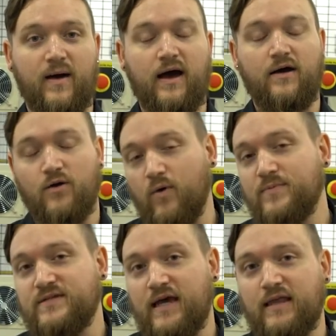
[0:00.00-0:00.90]
by, on our
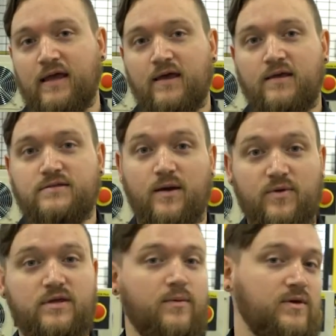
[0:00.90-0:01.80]
website
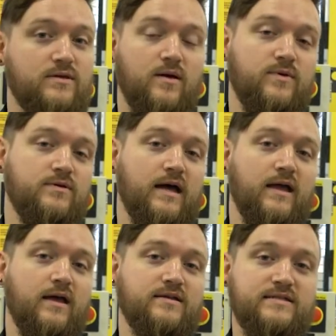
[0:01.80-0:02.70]

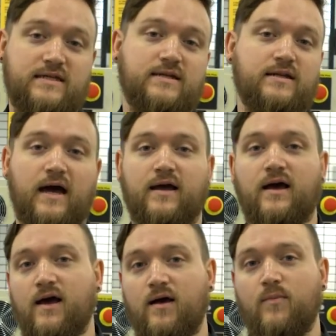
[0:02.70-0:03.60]

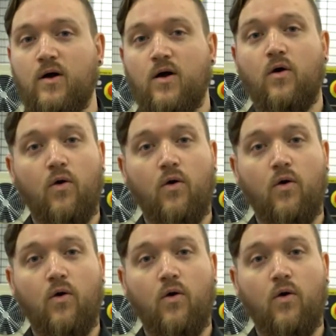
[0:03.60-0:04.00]
www.acieta.com